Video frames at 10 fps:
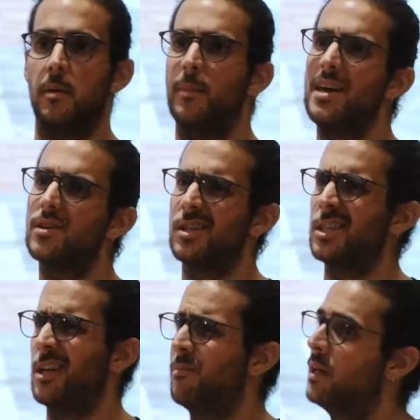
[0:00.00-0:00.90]
and by
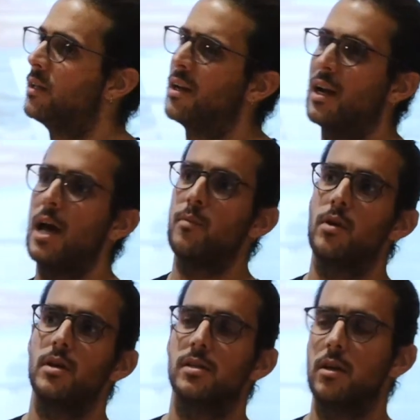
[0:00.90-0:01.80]
ecosystem I mean the
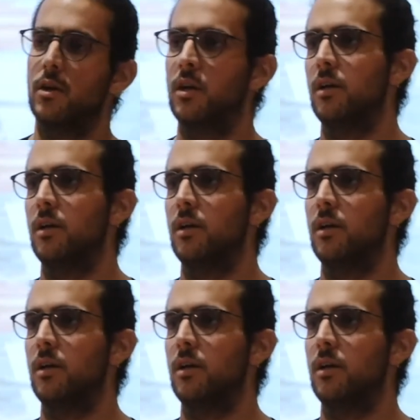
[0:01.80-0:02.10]
libraries that you're going to